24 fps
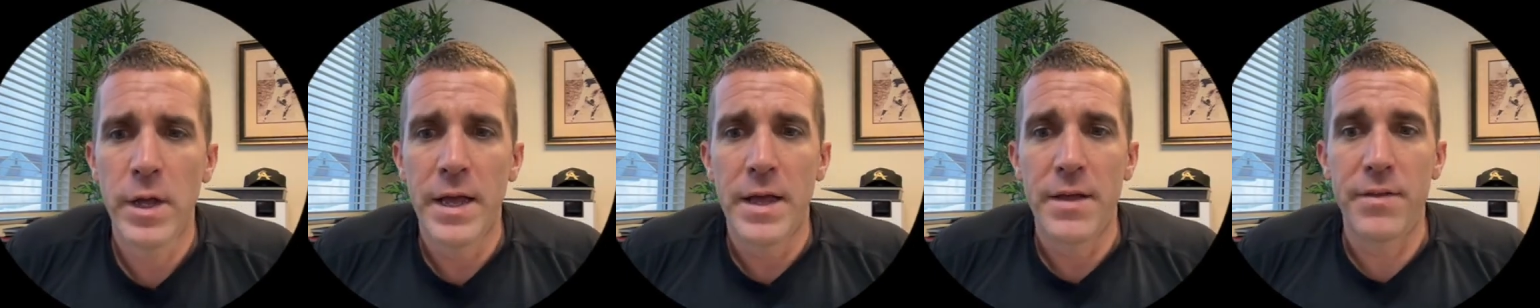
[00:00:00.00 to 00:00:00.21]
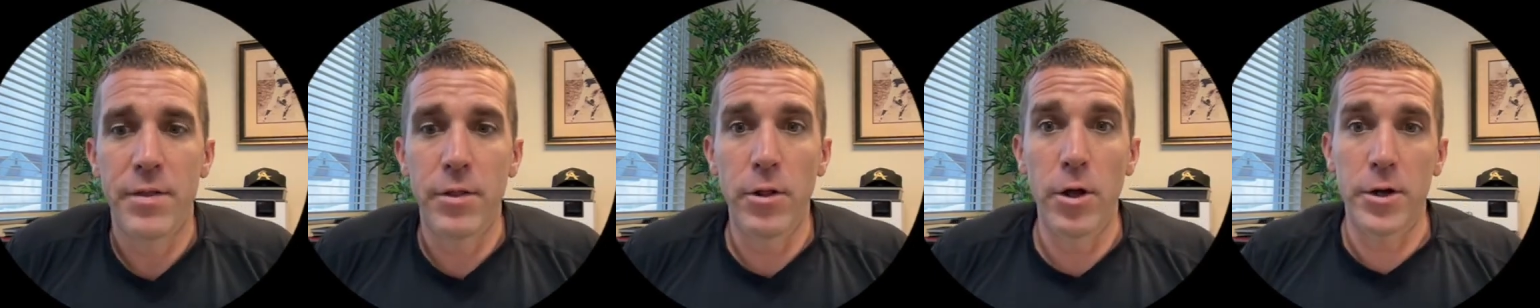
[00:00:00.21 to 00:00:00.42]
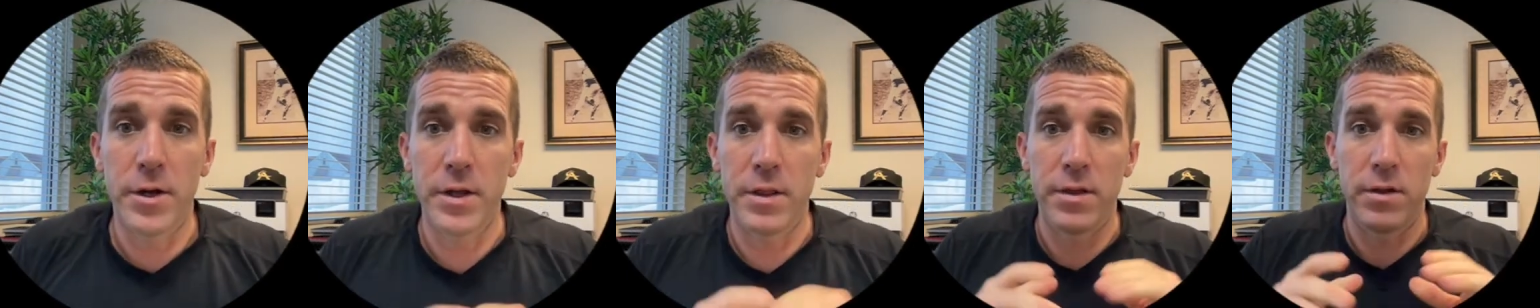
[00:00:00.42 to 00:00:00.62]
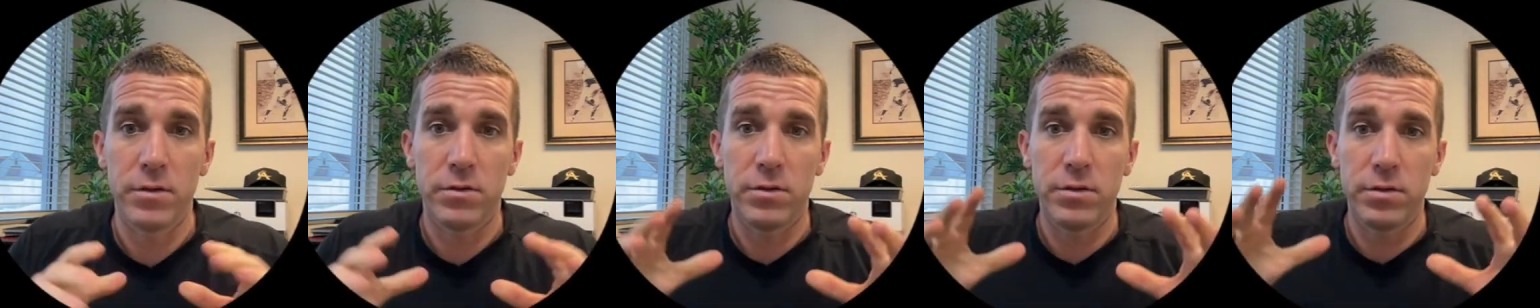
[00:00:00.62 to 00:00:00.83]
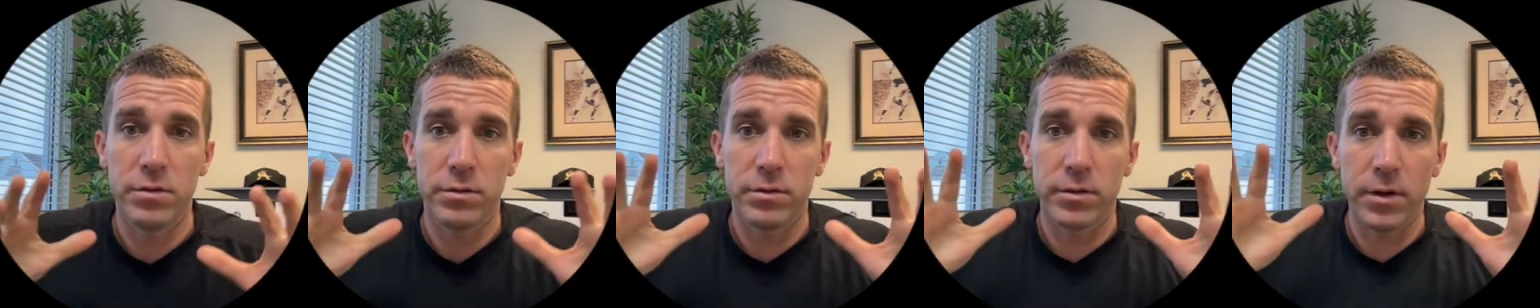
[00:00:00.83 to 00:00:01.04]
Look at this.
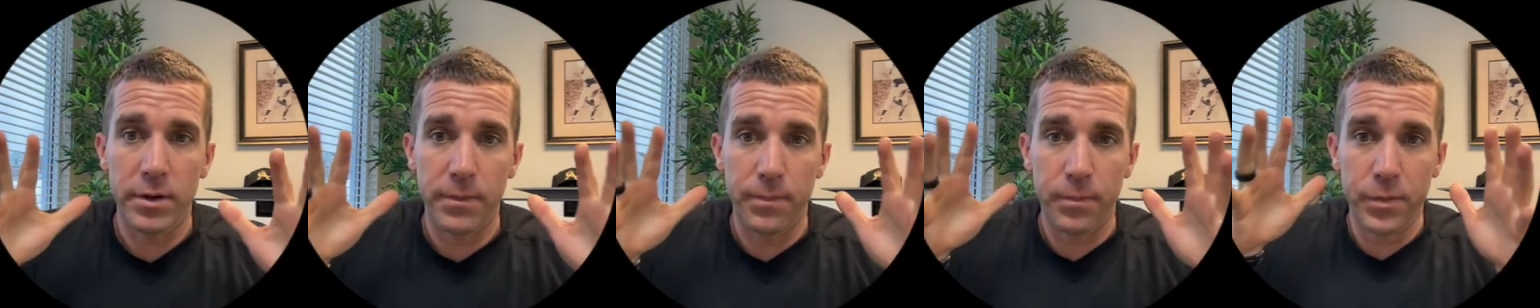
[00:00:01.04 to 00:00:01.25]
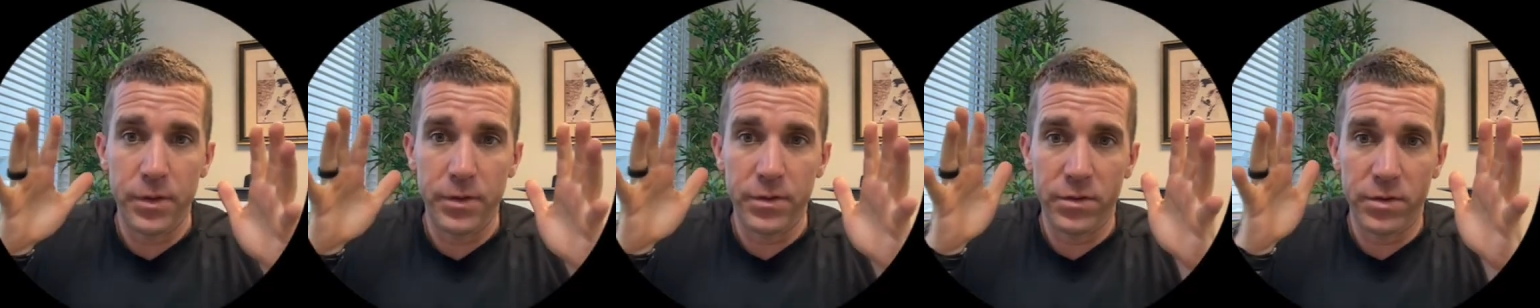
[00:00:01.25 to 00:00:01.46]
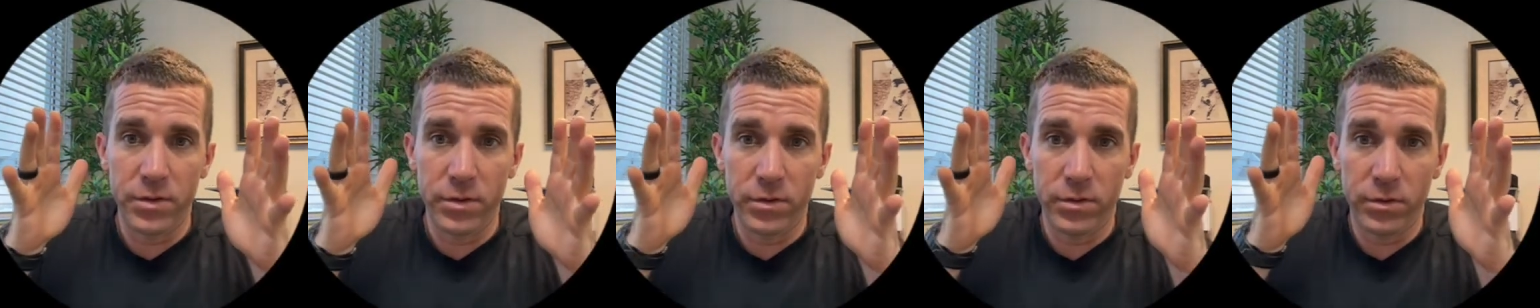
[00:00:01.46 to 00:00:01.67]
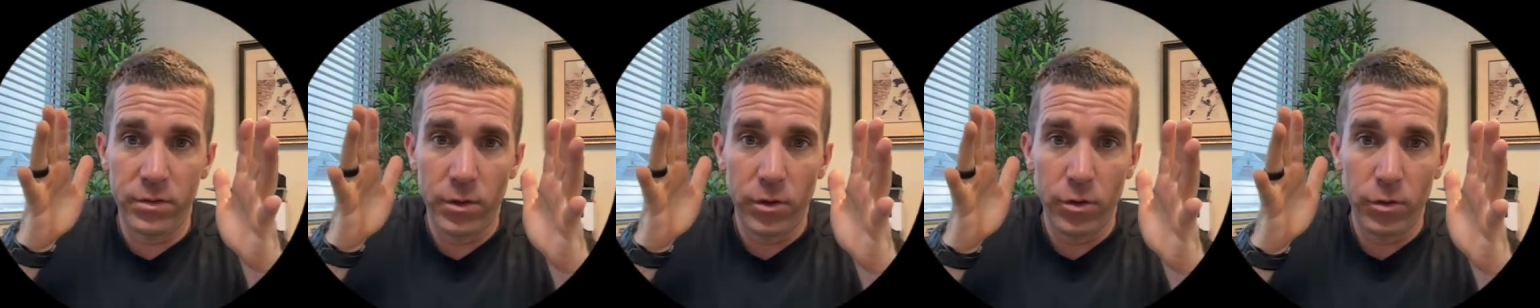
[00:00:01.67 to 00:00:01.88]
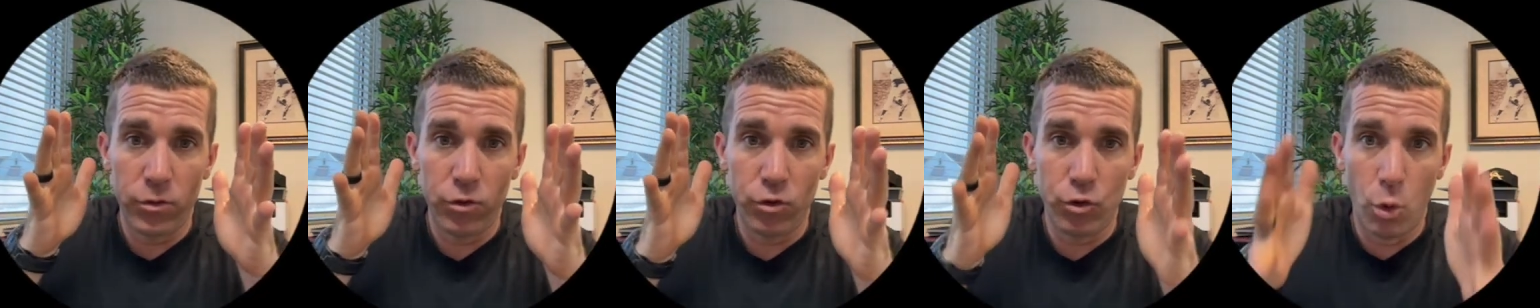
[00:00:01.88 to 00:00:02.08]
This is, this is
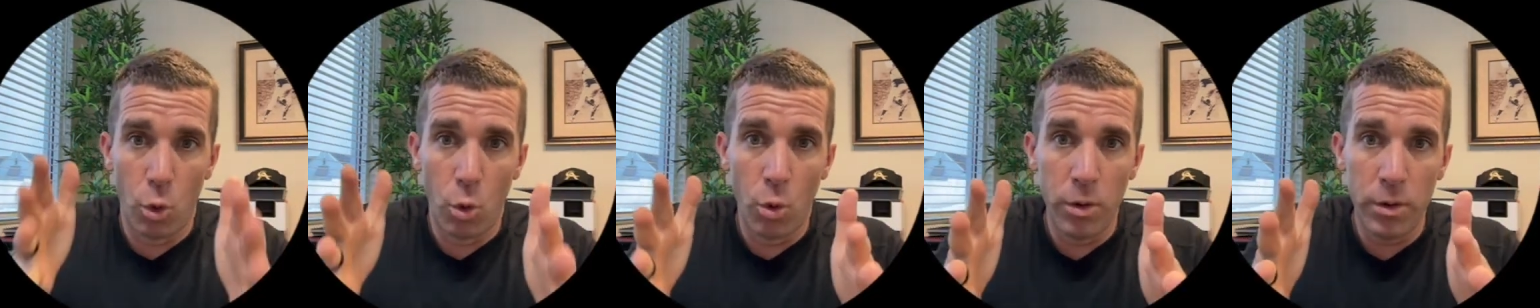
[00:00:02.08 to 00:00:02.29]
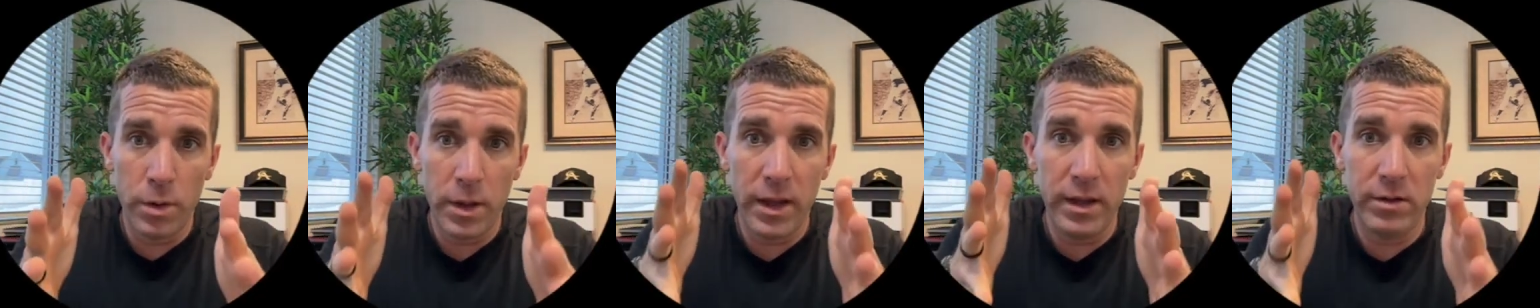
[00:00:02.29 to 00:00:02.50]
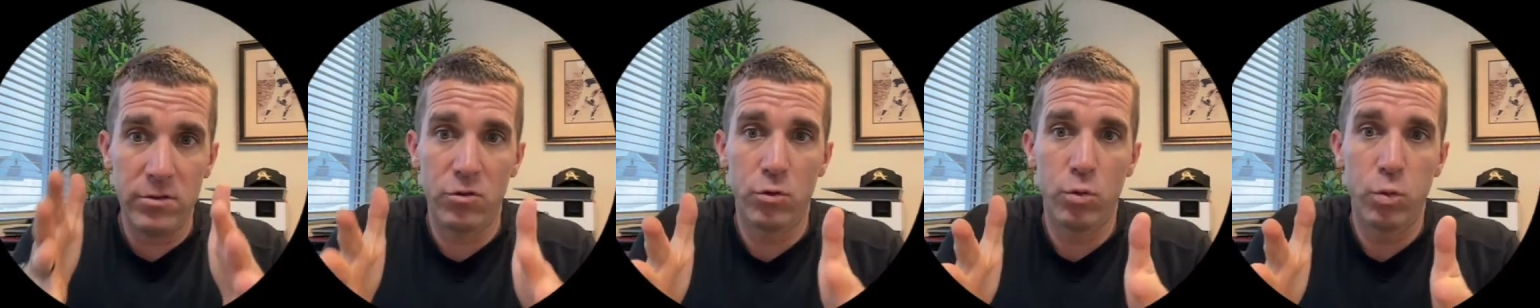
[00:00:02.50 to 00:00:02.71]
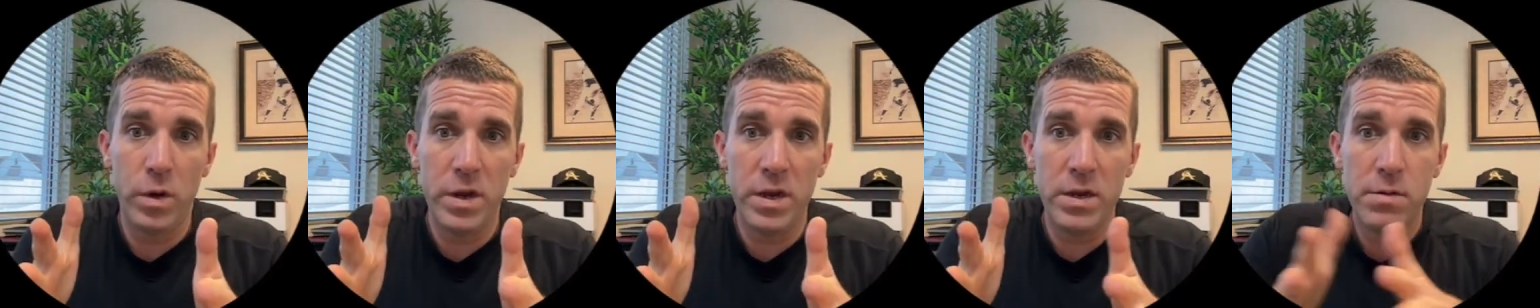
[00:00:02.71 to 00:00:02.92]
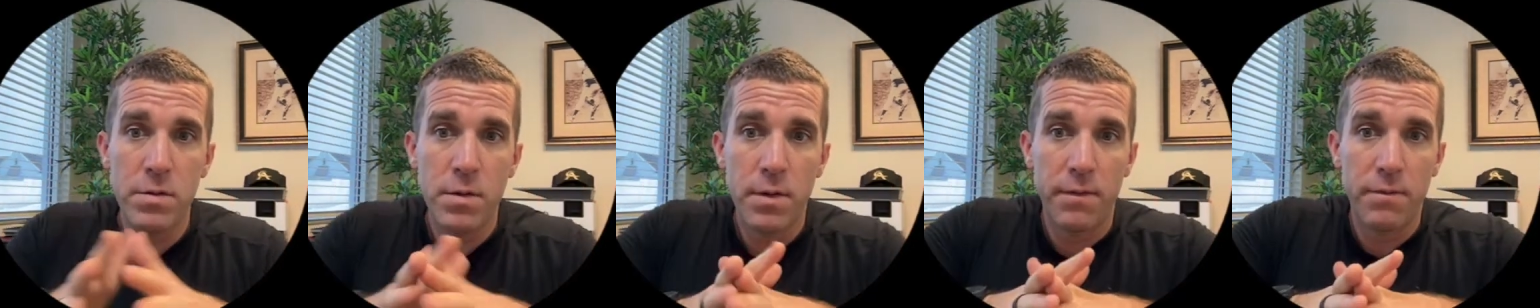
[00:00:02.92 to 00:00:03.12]
short and sweet,